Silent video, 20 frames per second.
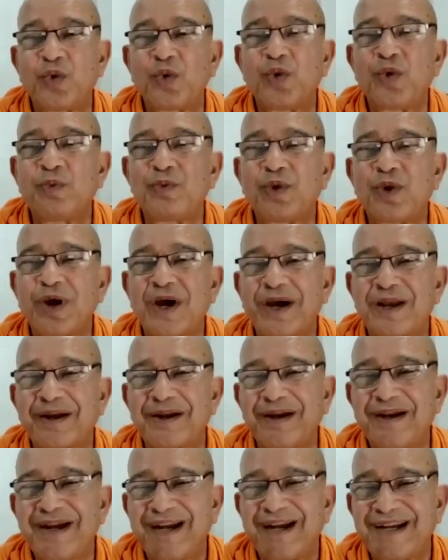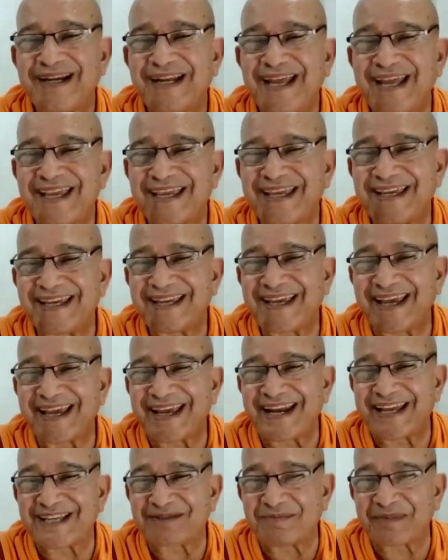whom you are taking
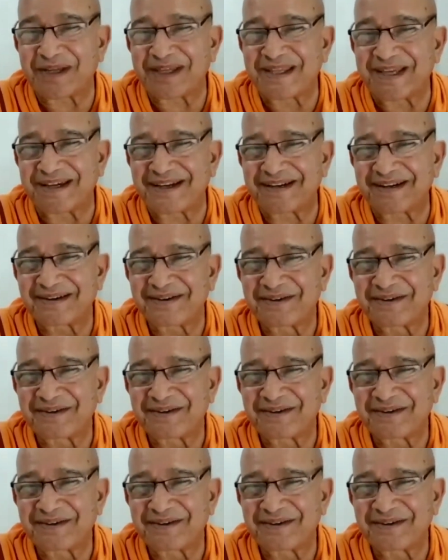care as mother,